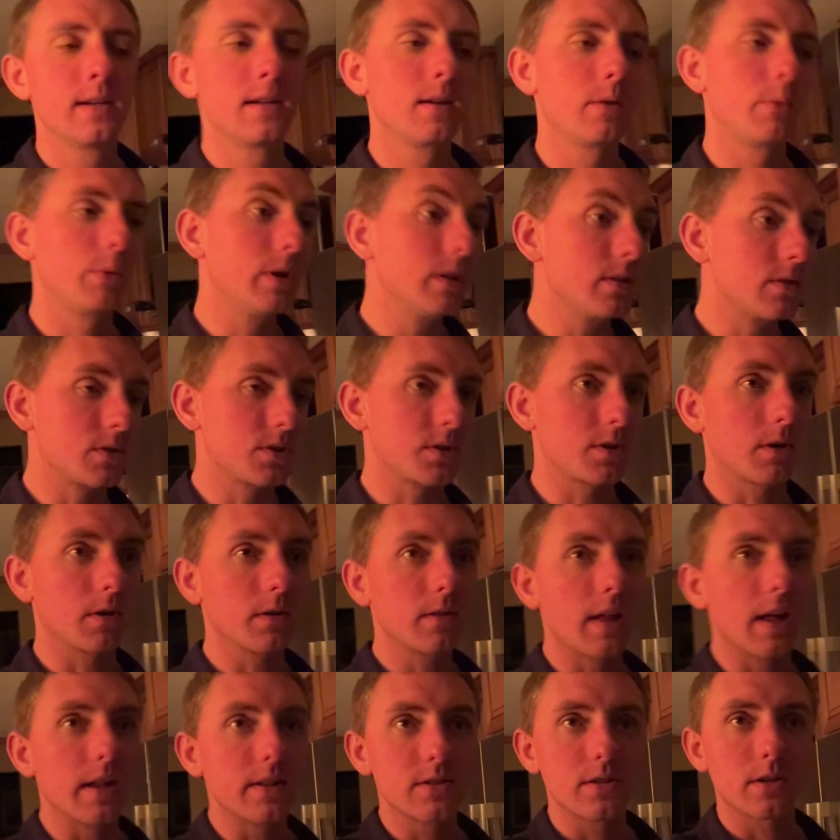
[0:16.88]
We didn't
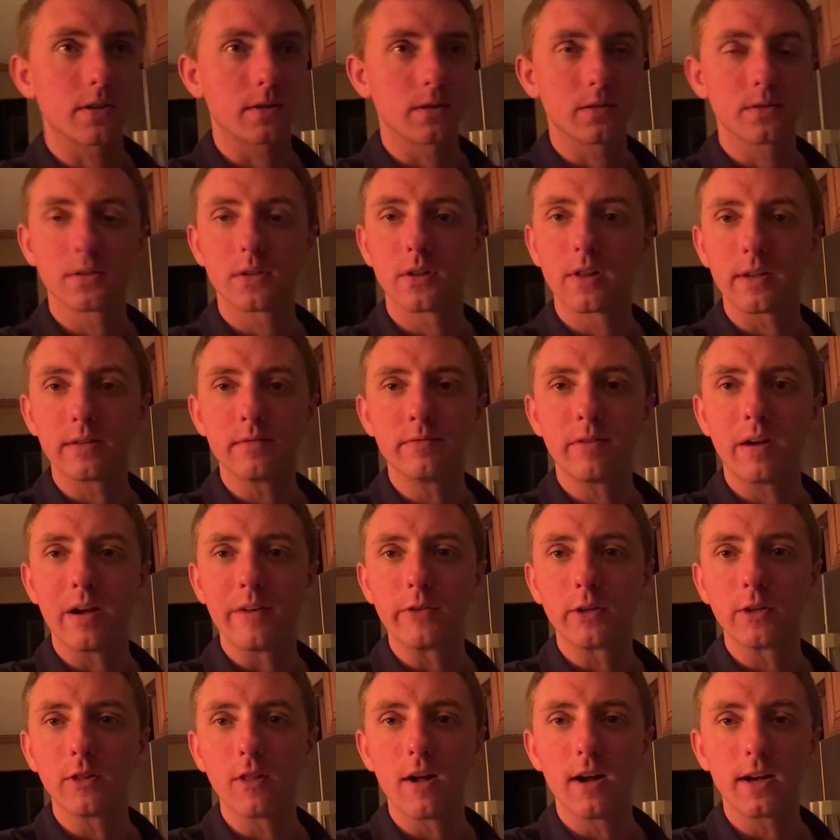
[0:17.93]
start that sucker until like
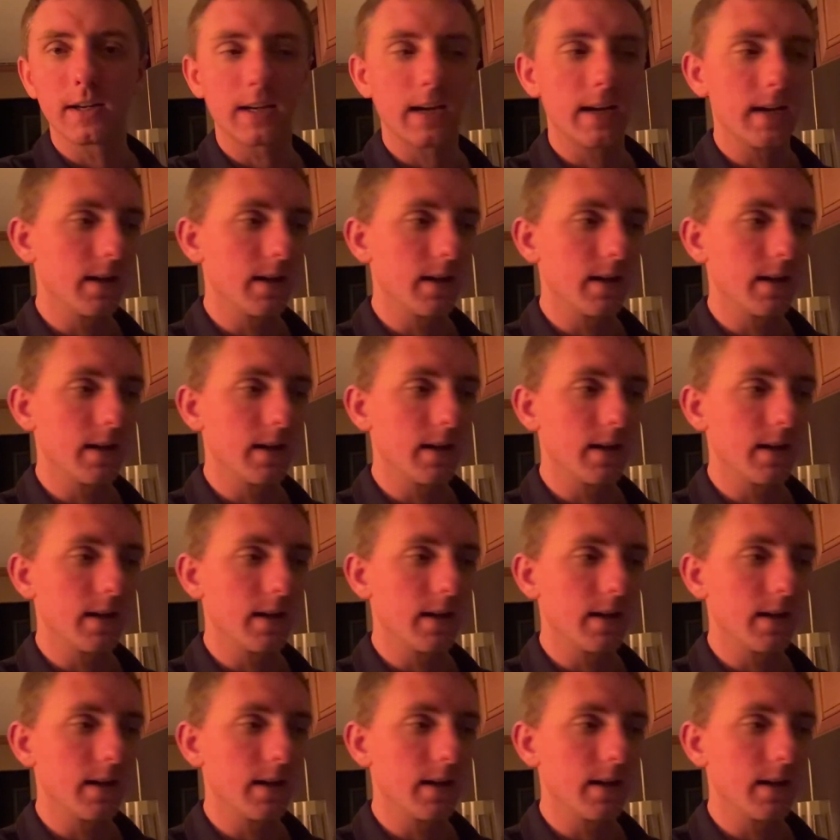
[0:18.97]
5 o'clock.